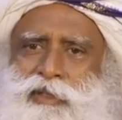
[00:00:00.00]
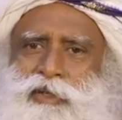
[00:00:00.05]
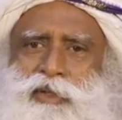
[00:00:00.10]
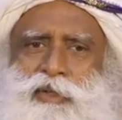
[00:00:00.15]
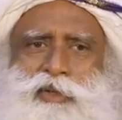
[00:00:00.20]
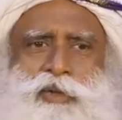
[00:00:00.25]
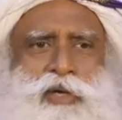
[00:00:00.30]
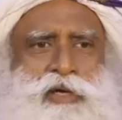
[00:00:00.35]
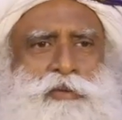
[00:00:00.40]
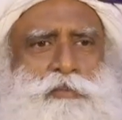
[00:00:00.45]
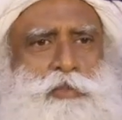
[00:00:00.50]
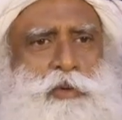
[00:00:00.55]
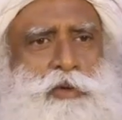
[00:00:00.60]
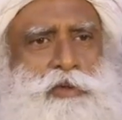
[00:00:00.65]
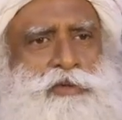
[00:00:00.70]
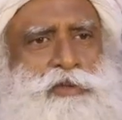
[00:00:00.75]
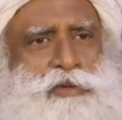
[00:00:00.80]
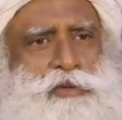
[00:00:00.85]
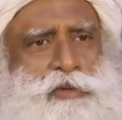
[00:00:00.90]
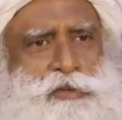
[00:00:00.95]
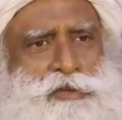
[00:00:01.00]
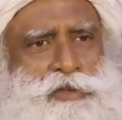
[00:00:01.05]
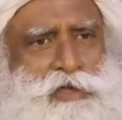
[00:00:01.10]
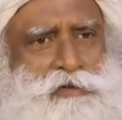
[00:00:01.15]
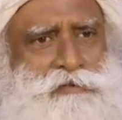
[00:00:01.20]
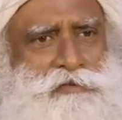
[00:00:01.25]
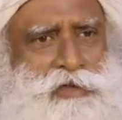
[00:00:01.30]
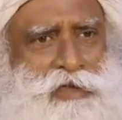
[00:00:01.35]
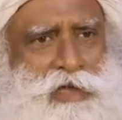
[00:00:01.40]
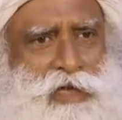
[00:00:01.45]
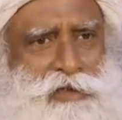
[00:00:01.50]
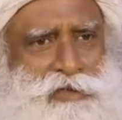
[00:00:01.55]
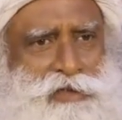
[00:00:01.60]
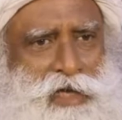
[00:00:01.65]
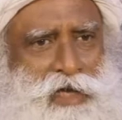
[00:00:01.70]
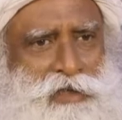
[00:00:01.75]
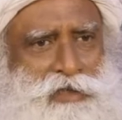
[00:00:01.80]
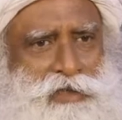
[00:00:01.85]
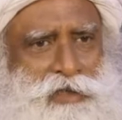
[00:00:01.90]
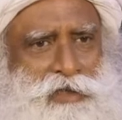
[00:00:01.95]
You can poison yourself with
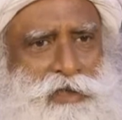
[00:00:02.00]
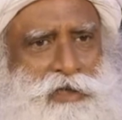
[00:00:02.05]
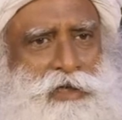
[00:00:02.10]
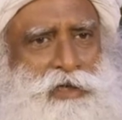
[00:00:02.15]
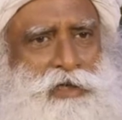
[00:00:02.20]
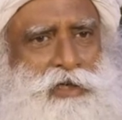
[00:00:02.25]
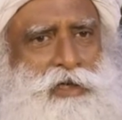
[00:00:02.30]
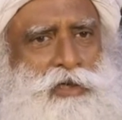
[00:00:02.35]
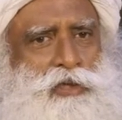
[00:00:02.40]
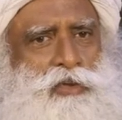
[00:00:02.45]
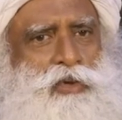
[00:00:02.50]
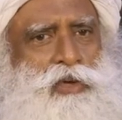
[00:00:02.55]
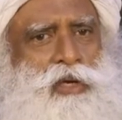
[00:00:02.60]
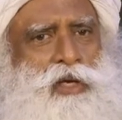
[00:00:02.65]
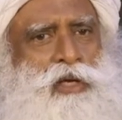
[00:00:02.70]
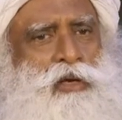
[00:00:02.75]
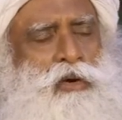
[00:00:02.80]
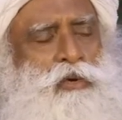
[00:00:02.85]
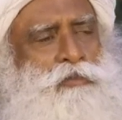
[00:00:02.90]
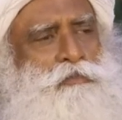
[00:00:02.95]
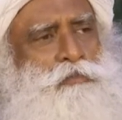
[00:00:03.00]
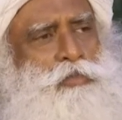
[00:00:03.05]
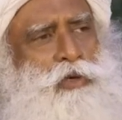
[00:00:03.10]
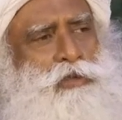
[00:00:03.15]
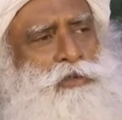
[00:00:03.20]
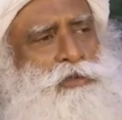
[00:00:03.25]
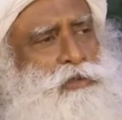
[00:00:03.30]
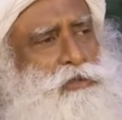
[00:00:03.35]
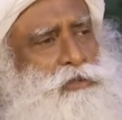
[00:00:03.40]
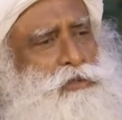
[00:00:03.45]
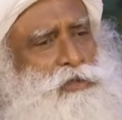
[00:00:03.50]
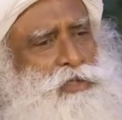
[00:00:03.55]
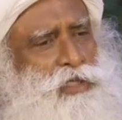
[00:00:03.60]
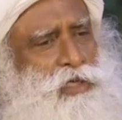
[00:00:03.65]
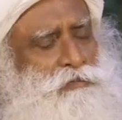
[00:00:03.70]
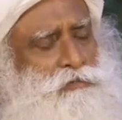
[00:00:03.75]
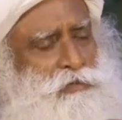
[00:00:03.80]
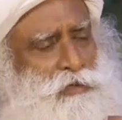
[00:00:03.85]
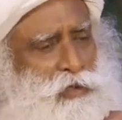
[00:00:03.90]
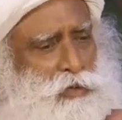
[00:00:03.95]
anxiety. You can poison
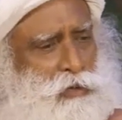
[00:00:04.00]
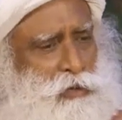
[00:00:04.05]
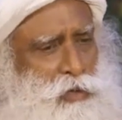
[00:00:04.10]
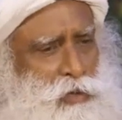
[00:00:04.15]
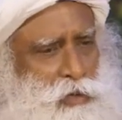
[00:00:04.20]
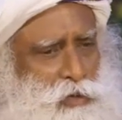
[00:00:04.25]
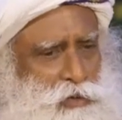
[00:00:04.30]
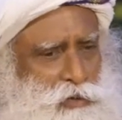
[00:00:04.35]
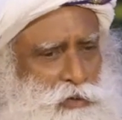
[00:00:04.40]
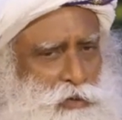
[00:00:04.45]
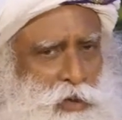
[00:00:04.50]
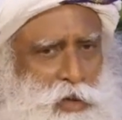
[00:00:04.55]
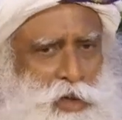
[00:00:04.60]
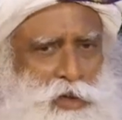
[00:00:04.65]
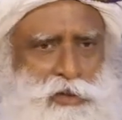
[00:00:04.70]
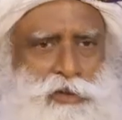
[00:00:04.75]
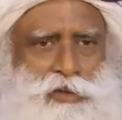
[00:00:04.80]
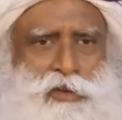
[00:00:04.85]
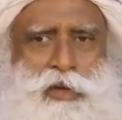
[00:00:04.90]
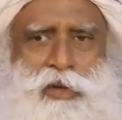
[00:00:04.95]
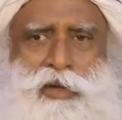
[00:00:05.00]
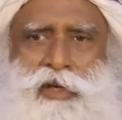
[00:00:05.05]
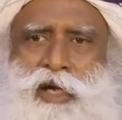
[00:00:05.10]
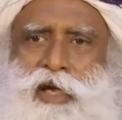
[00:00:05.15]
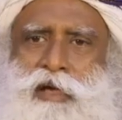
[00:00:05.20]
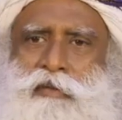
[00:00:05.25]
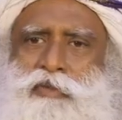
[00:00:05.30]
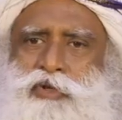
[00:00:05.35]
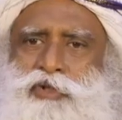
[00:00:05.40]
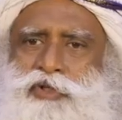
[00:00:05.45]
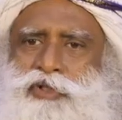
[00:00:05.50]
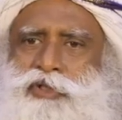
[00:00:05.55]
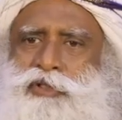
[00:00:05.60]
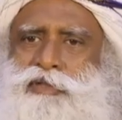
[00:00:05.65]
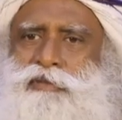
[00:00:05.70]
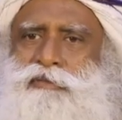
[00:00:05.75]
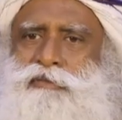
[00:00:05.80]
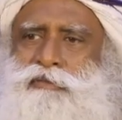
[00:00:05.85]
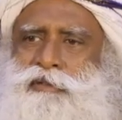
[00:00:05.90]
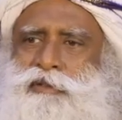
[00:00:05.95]
yourself with a wrong thought, wrong emotion.